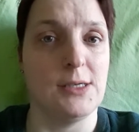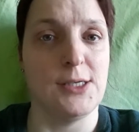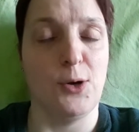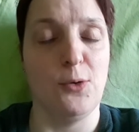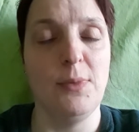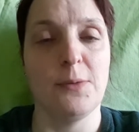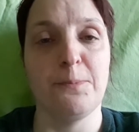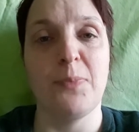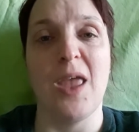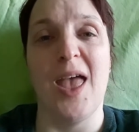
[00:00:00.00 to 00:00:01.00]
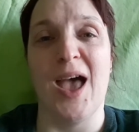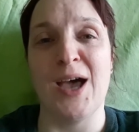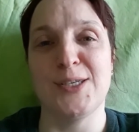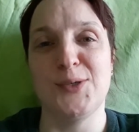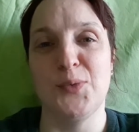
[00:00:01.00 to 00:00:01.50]
Zoom,
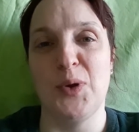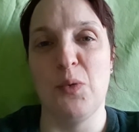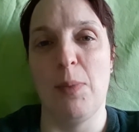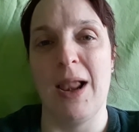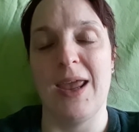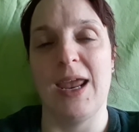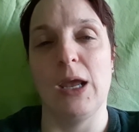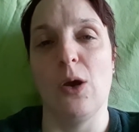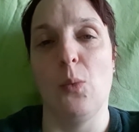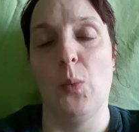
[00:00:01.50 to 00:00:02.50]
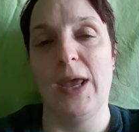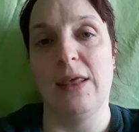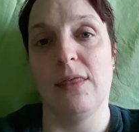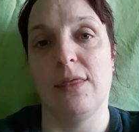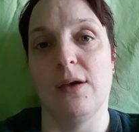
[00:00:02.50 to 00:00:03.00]
and we were playing
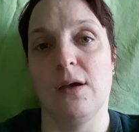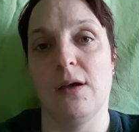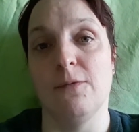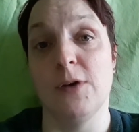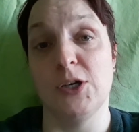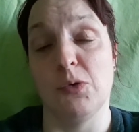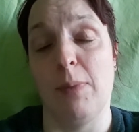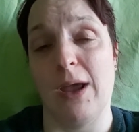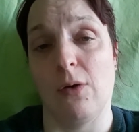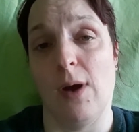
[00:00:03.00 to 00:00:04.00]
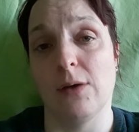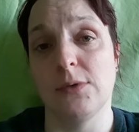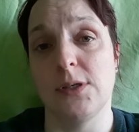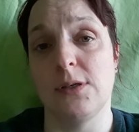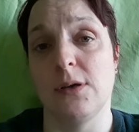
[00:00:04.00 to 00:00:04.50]
with virtual
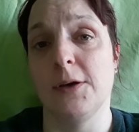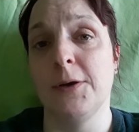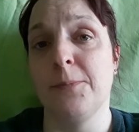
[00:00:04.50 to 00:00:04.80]
backgrounds.